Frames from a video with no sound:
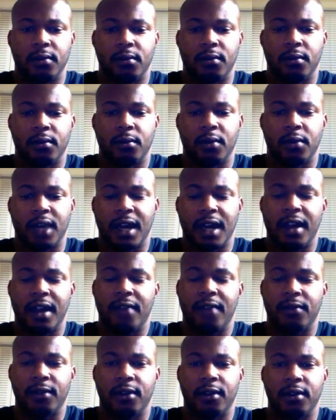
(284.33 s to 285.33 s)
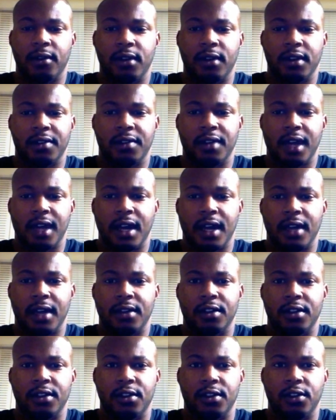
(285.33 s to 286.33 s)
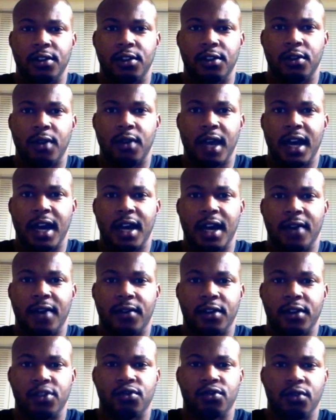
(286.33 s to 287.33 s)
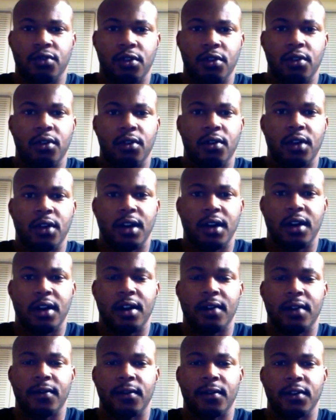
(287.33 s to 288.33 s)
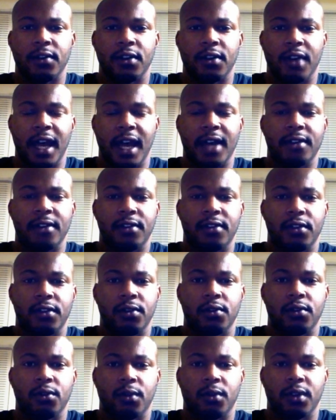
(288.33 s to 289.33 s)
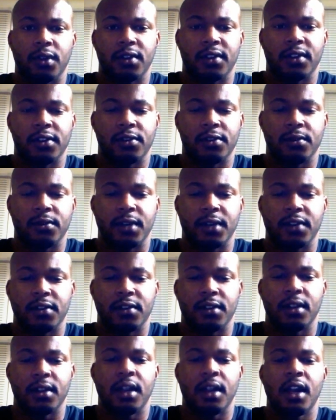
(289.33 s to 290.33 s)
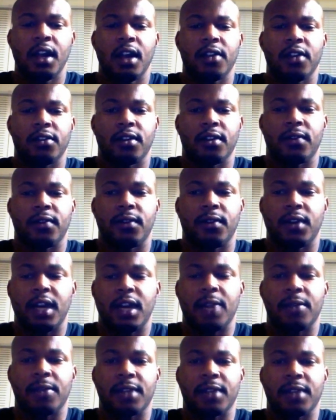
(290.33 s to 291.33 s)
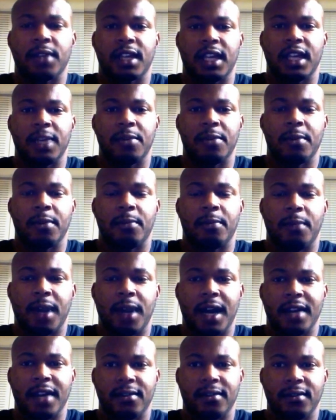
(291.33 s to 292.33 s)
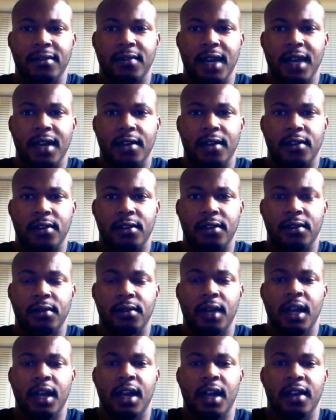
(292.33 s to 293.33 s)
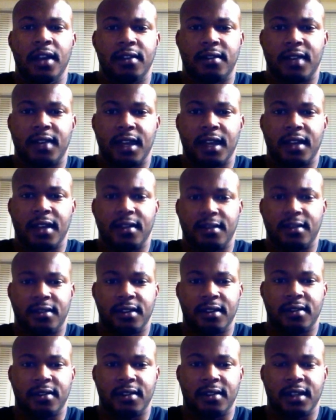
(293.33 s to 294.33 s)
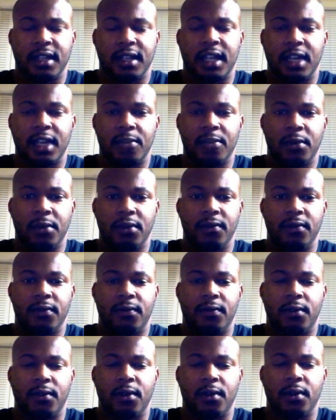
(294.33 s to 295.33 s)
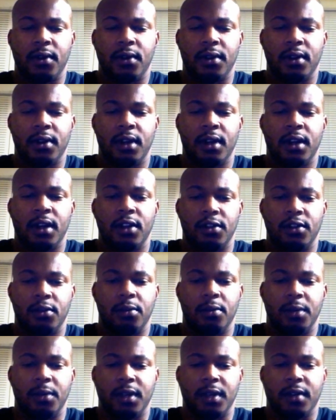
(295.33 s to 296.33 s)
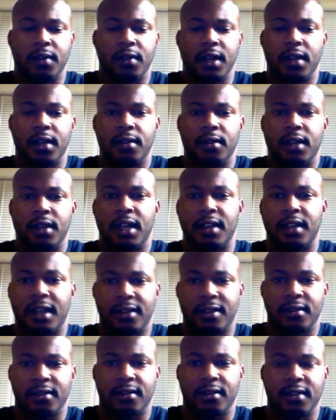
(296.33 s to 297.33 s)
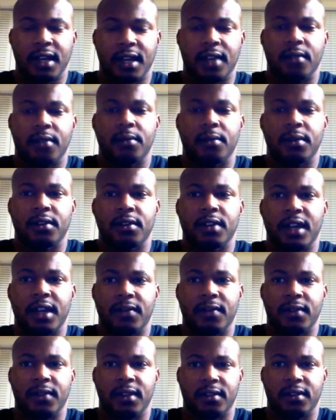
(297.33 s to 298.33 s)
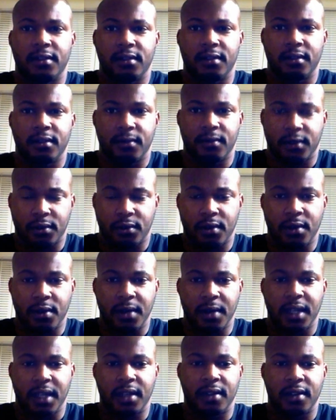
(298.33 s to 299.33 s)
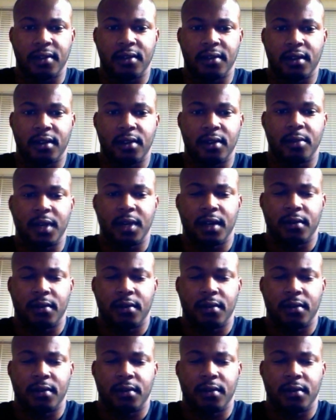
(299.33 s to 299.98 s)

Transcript: what I have learned is that you have control of your attitude towards a situation. So if you're able to keep a positive attitude, stay consistent, and keep moving forward, you will be all right. And that's exactly what Life Lessons of the Throwaway Kid is all about.